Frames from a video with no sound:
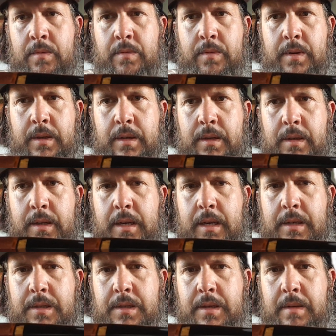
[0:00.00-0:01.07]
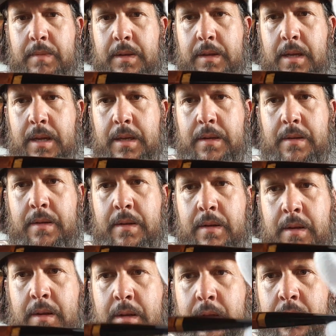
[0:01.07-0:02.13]
Really nice stem inlay.
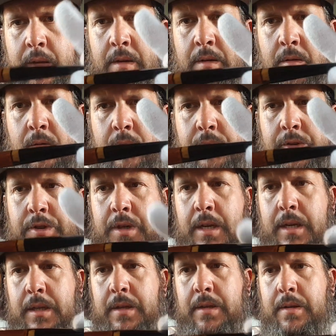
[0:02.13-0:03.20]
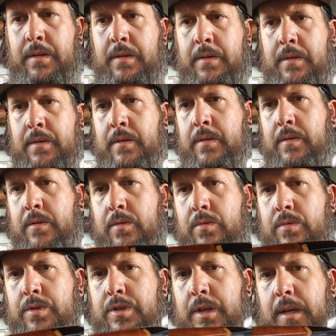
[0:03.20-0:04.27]
Oval shank.
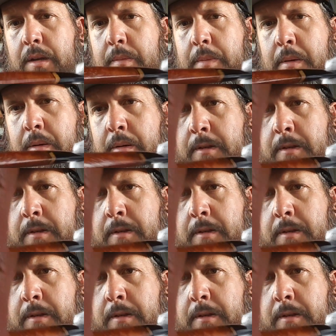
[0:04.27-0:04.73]
Cool shape.